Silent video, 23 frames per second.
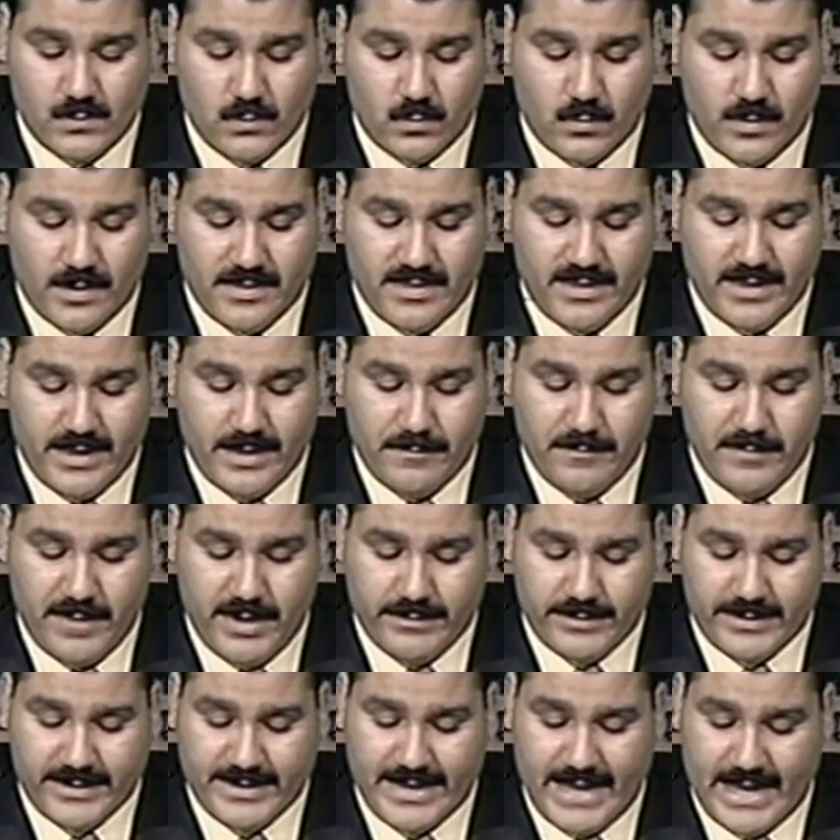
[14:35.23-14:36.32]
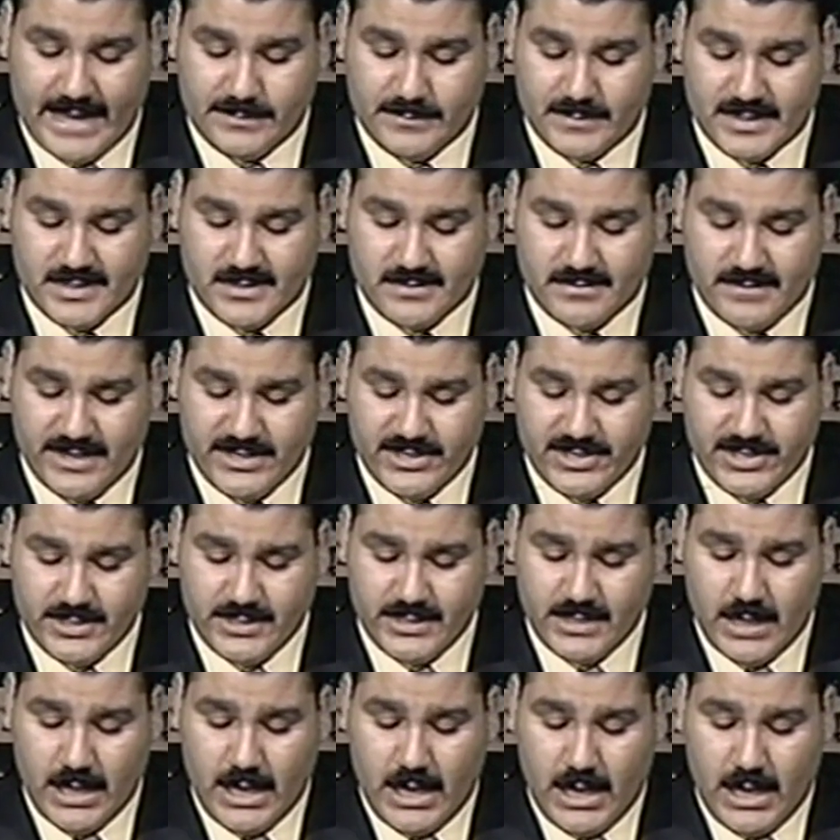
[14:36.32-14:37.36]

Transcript: what the American administration,